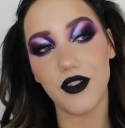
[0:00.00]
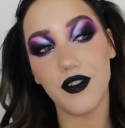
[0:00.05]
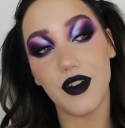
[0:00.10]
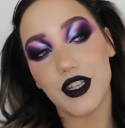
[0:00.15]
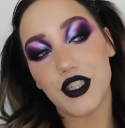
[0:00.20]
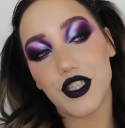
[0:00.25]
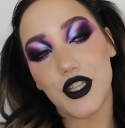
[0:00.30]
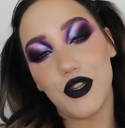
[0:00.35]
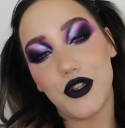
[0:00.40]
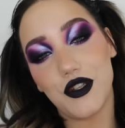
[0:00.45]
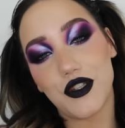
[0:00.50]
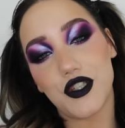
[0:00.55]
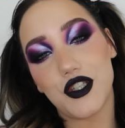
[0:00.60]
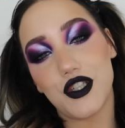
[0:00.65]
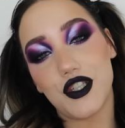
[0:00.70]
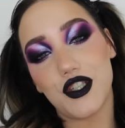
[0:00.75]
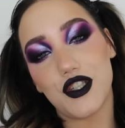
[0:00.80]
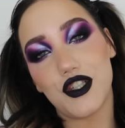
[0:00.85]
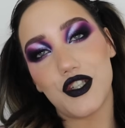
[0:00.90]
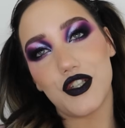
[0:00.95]
They've actually
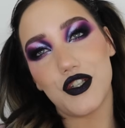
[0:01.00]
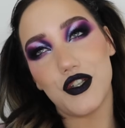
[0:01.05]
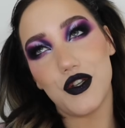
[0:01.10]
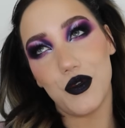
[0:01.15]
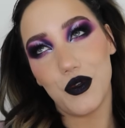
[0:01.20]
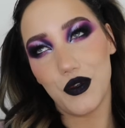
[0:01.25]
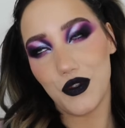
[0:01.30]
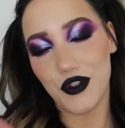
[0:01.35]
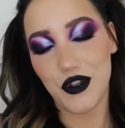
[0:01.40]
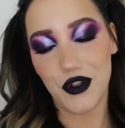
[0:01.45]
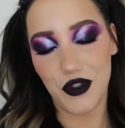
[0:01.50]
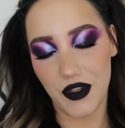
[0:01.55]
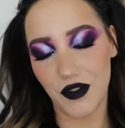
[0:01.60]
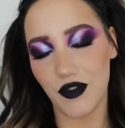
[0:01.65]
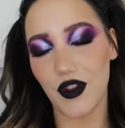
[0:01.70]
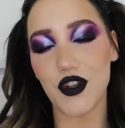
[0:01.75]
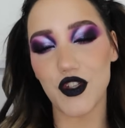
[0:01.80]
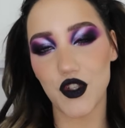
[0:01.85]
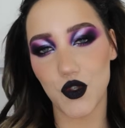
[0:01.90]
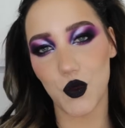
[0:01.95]
launched,
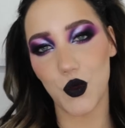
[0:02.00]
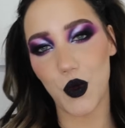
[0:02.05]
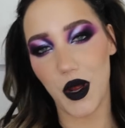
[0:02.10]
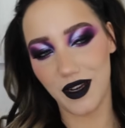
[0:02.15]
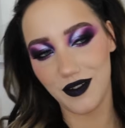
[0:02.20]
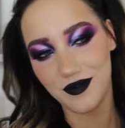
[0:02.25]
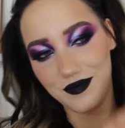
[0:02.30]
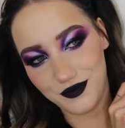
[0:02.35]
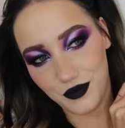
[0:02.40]
they've launched one,